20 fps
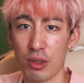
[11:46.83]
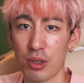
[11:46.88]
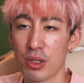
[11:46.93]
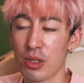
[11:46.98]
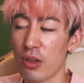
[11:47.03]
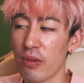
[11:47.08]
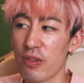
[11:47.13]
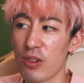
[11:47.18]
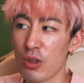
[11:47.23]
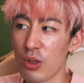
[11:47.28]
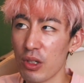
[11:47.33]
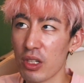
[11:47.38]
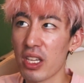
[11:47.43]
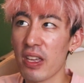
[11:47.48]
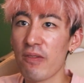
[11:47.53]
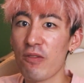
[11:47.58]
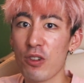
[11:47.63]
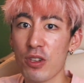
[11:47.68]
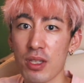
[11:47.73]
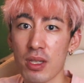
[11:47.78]
So if you're looking
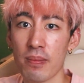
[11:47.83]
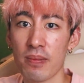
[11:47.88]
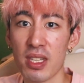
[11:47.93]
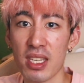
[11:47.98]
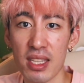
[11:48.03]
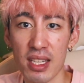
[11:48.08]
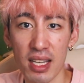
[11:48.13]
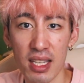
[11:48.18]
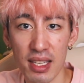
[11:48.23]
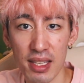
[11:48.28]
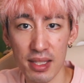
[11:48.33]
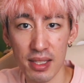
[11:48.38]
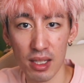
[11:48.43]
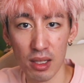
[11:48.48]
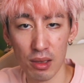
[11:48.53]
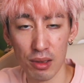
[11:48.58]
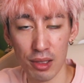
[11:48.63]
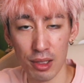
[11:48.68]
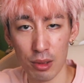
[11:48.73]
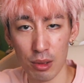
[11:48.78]
for something that is a
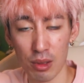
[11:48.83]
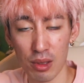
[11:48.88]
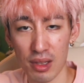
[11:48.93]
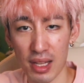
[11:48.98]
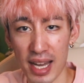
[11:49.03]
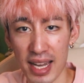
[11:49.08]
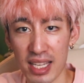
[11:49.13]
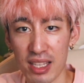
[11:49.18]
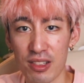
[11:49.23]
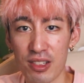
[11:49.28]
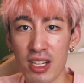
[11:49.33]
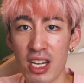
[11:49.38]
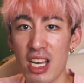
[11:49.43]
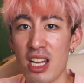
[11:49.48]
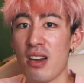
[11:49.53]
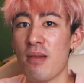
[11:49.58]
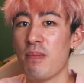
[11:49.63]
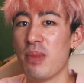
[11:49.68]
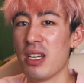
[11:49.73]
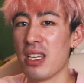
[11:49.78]
little lighter,
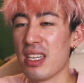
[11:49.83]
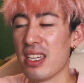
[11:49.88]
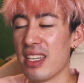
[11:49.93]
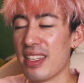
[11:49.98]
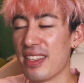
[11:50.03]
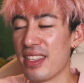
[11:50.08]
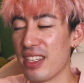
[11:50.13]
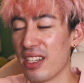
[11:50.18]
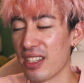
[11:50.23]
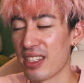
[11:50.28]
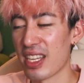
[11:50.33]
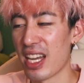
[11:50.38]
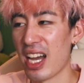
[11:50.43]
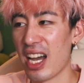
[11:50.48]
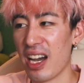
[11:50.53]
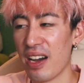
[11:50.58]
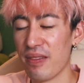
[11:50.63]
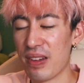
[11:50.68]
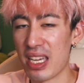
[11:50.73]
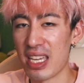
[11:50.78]
but it does
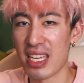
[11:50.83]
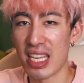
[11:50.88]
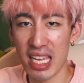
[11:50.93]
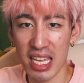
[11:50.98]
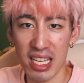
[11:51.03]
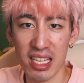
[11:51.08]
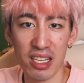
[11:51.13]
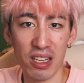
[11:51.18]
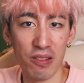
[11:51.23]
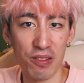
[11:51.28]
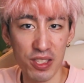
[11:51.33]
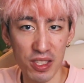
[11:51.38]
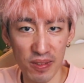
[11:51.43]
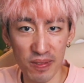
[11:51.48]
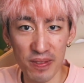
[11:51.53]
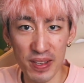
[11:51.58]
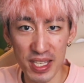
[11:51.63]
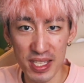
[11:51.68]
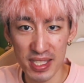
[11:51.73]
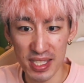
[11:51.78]
have a hint of
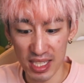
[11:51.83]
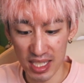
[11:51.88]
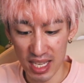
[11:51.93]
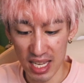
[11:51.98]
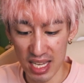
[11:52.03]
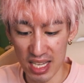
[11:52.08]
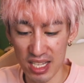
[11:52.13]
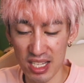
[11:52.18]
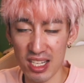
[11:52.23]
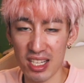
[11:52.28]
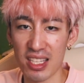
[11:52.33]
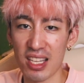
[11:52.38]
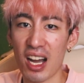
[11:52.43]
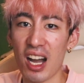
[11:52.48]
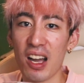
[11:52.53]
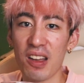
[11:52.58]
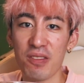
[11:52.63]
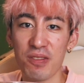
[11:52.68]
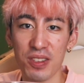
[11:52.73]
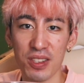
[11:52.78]
sophistication,
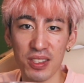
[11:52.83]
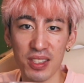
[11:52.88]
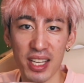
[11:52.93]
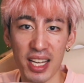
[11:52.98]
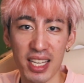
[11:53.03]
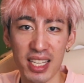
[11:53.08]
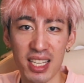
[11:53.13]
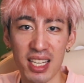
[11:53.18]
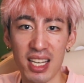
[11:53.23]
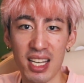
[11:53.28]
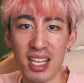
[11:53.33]
I feel like